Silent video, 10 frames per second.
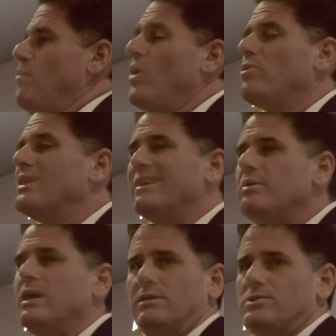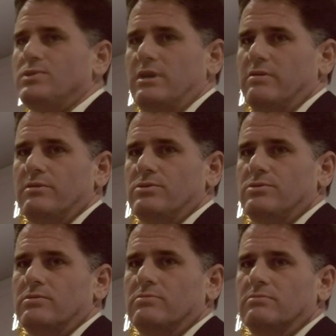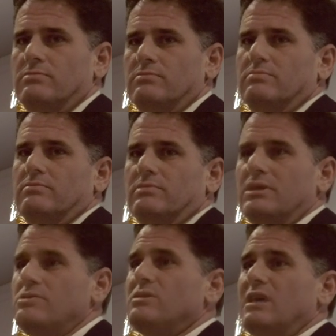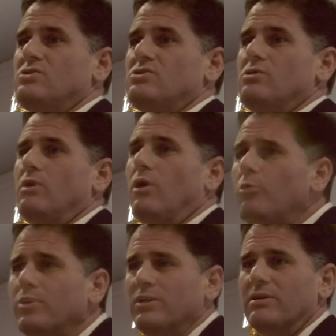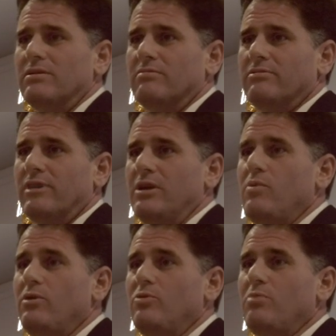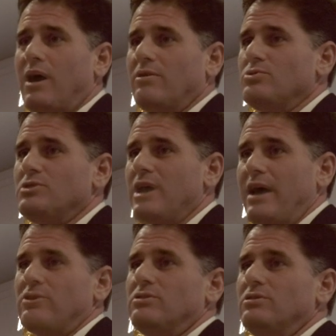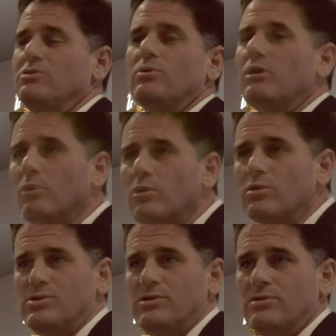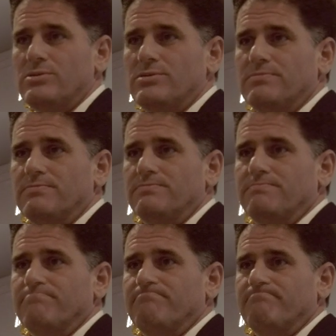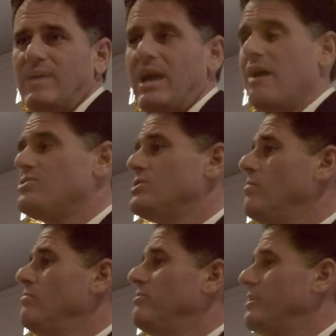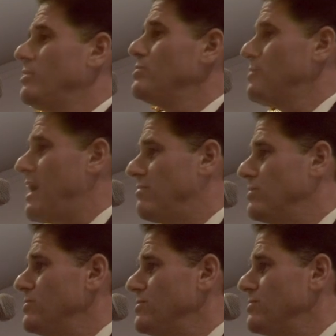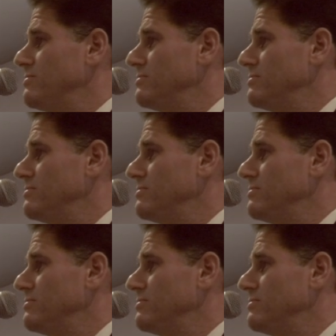want to eliminate the state of Israel. They say so openly for anyone who bothers to actually do a Google search. They have some fellow travelers